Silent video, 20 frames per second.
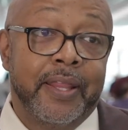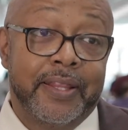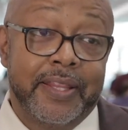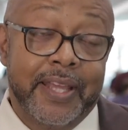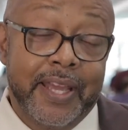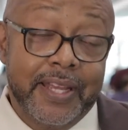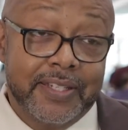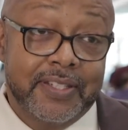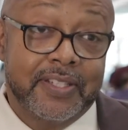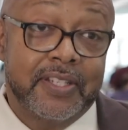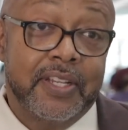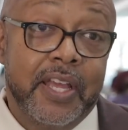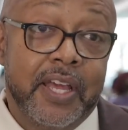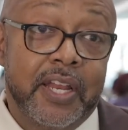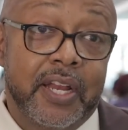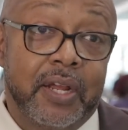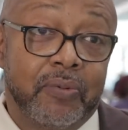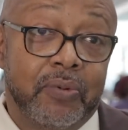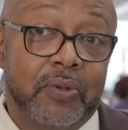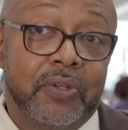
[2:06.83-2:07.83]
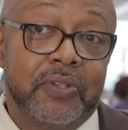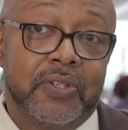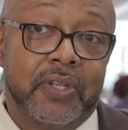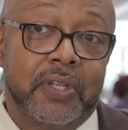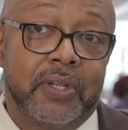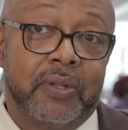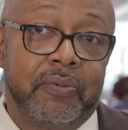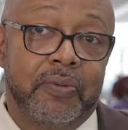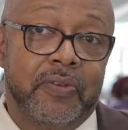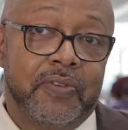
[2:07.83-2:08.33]
That said, I will
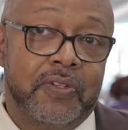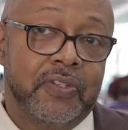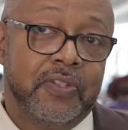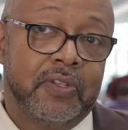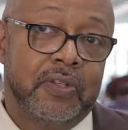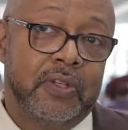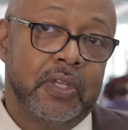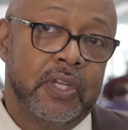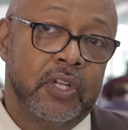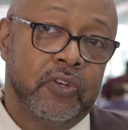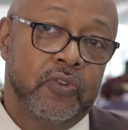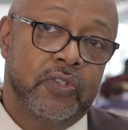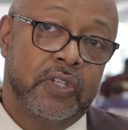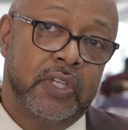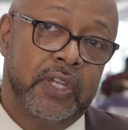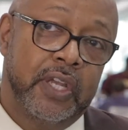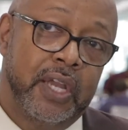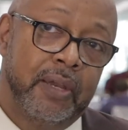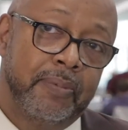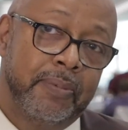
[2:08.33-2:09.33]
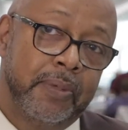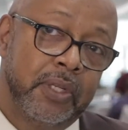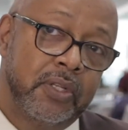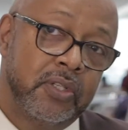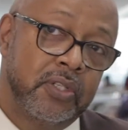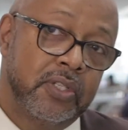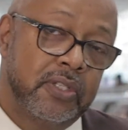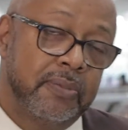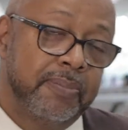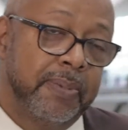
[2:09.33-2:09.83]
say that we've seen something interesting happening in
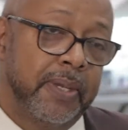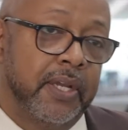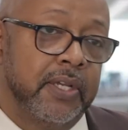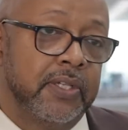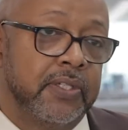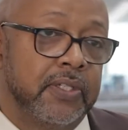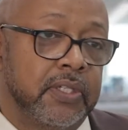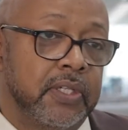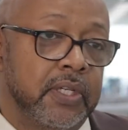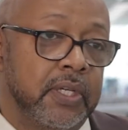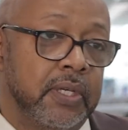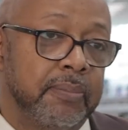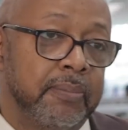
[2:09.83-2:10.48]
just the past